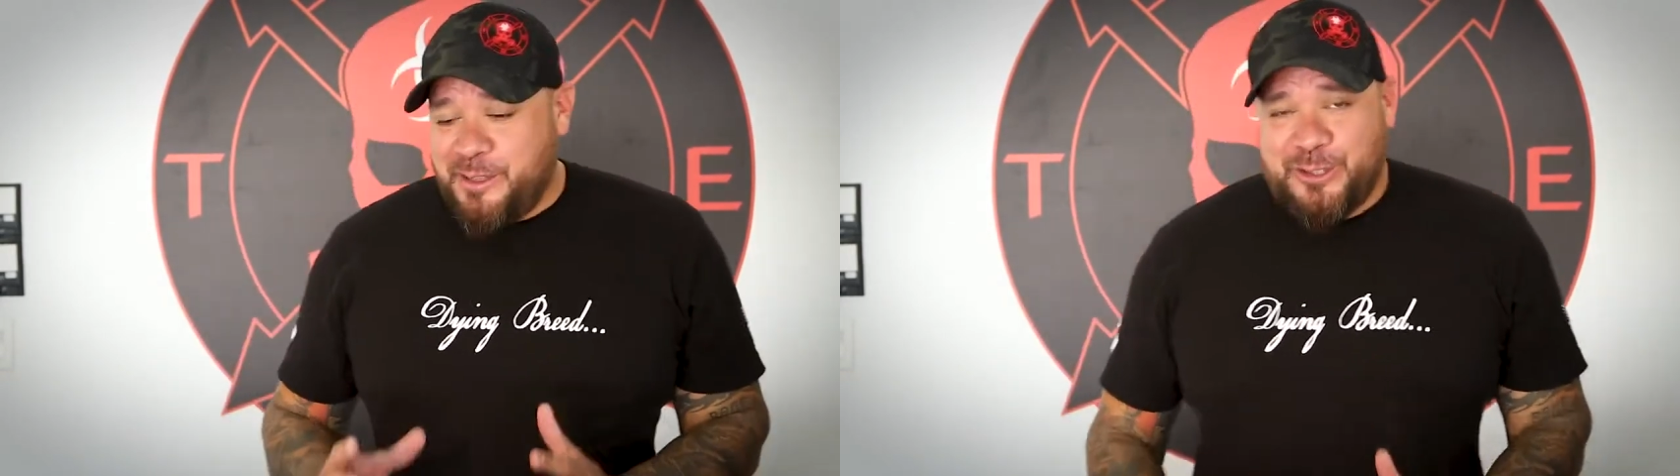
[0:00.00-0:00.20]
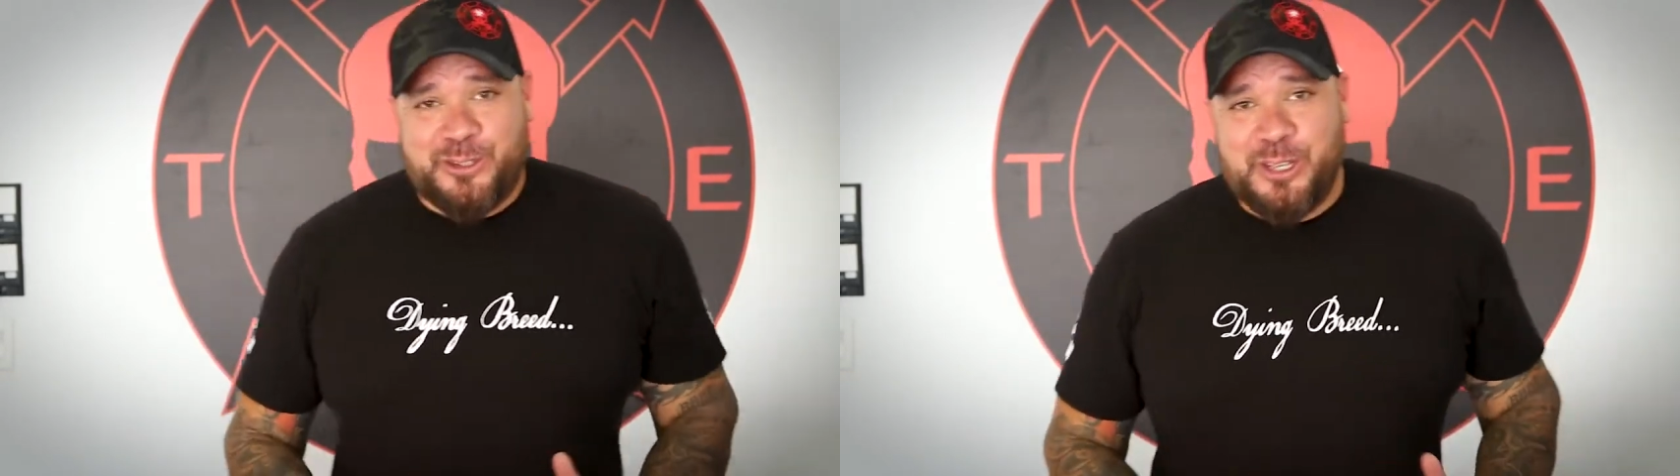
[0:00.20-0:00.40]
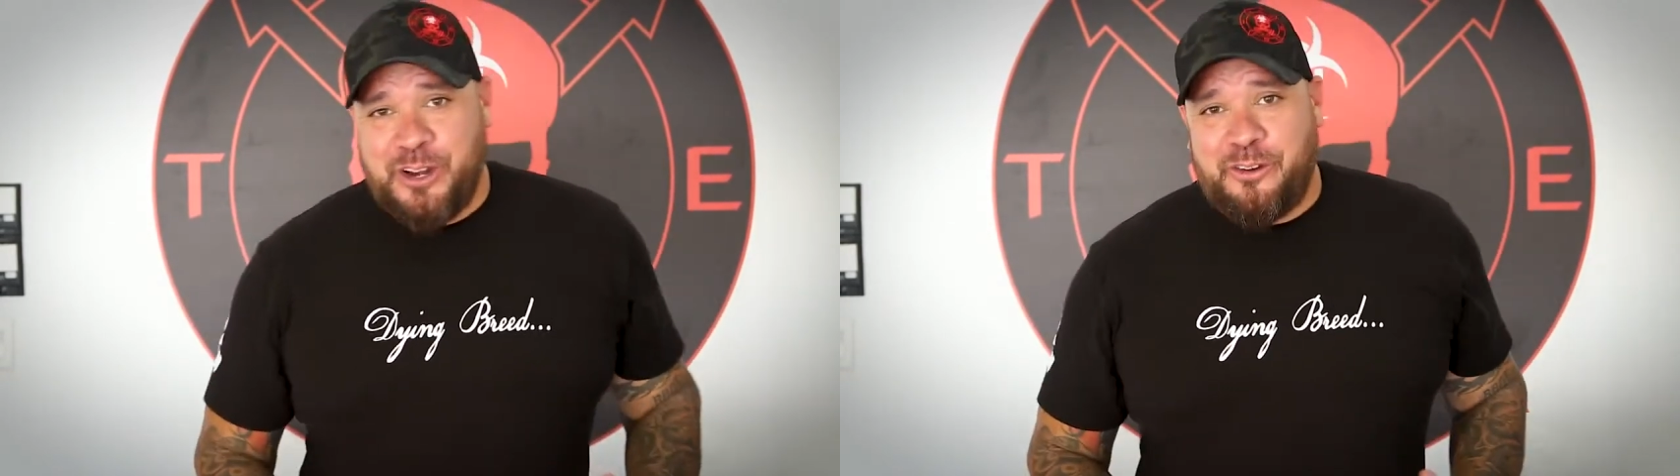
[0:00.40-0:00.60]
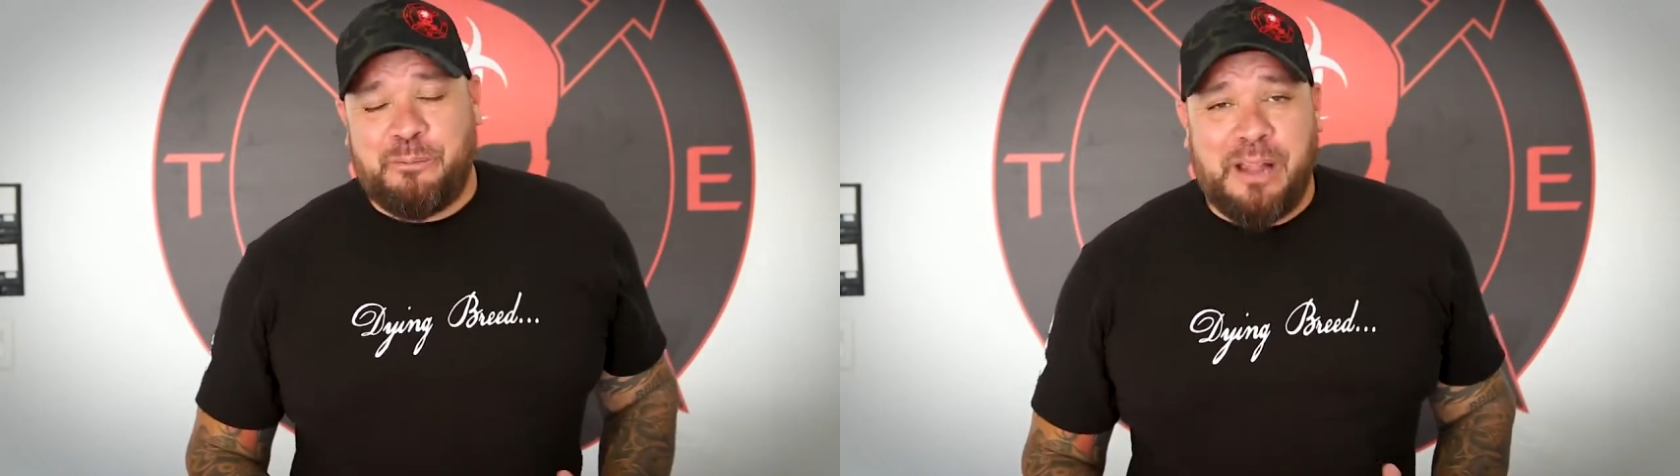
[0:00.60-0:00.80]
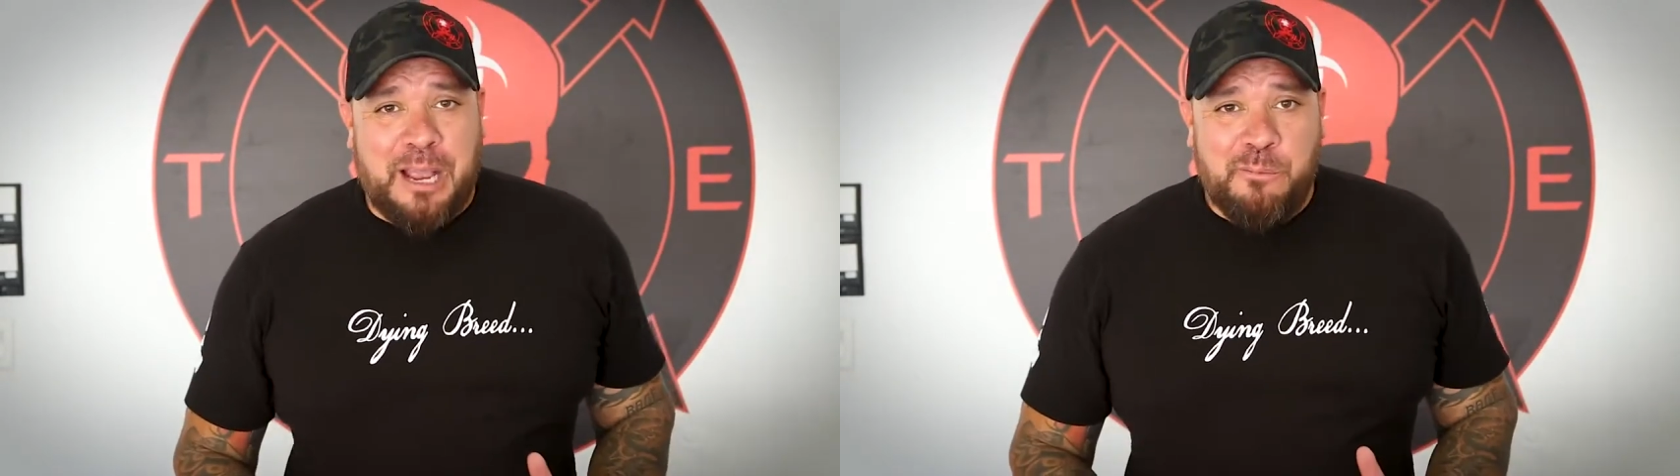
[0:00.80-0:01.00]
this is the year of
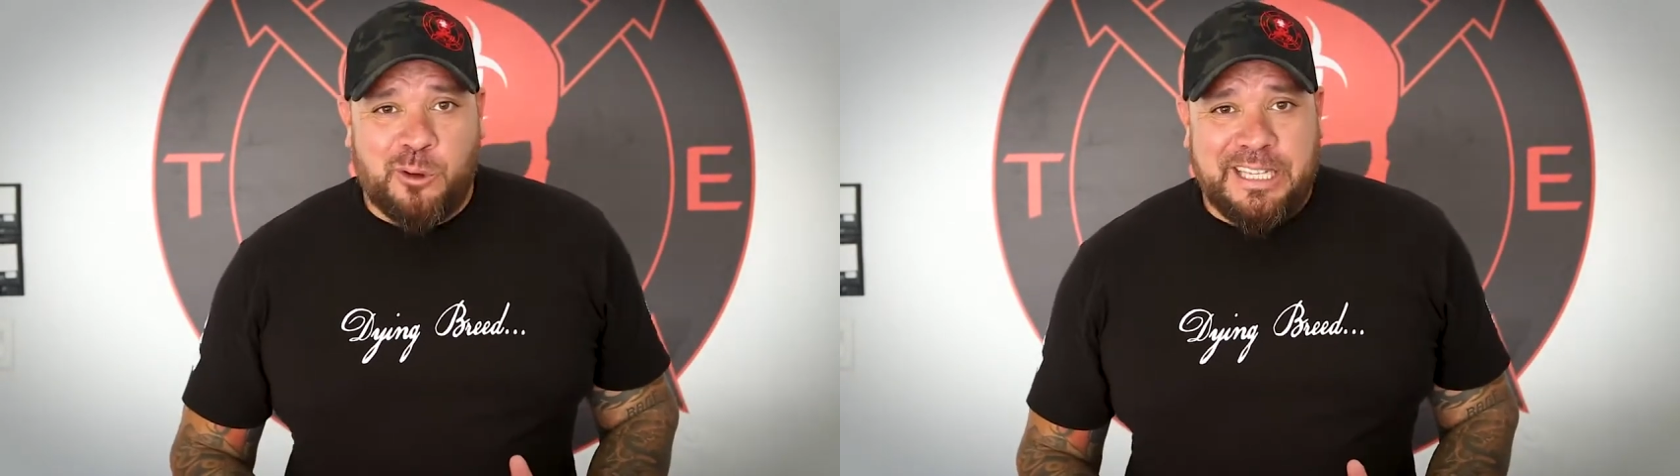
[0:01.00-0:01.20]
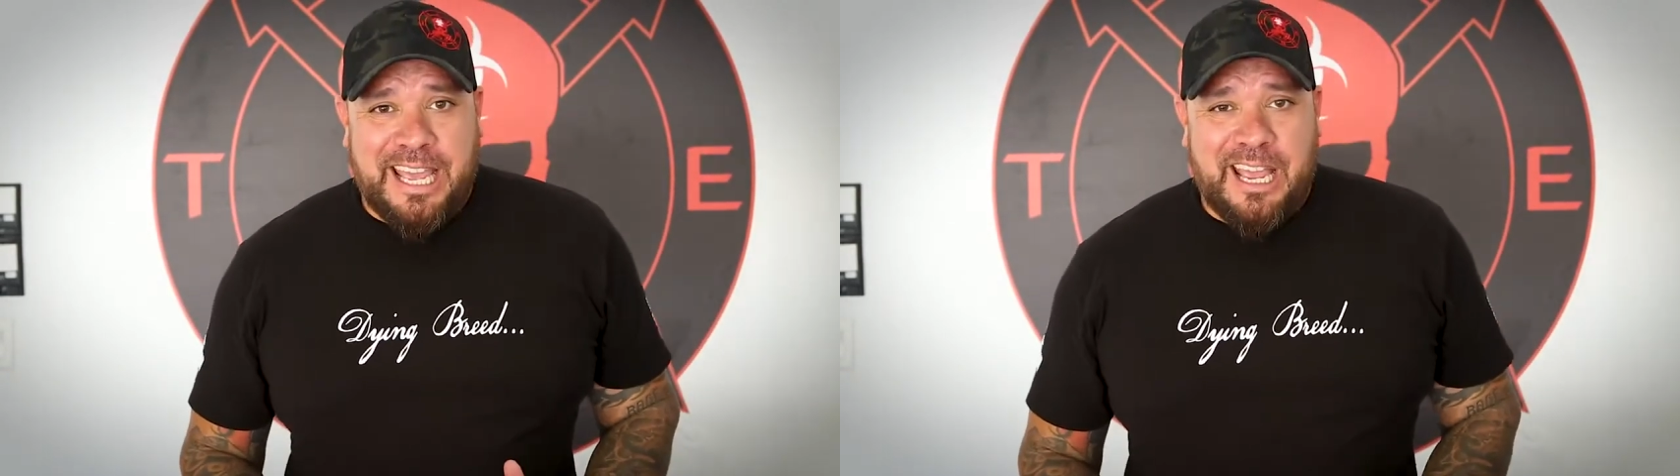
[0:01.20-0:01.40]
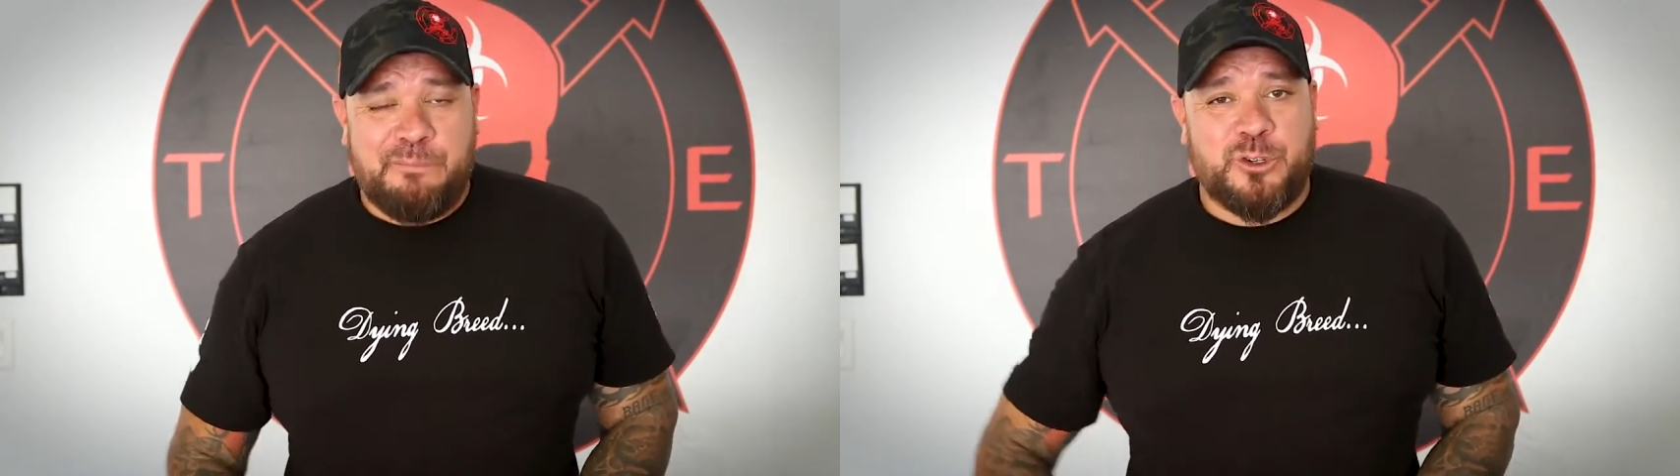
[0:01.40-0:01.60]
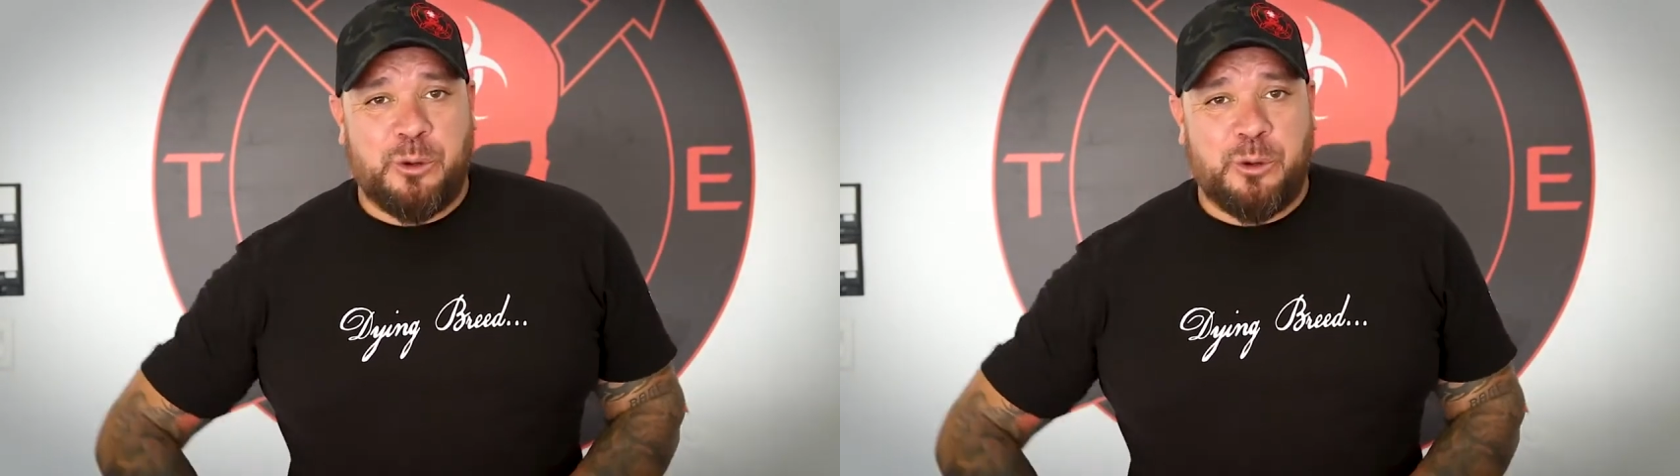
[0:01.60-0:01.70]
the black multicam,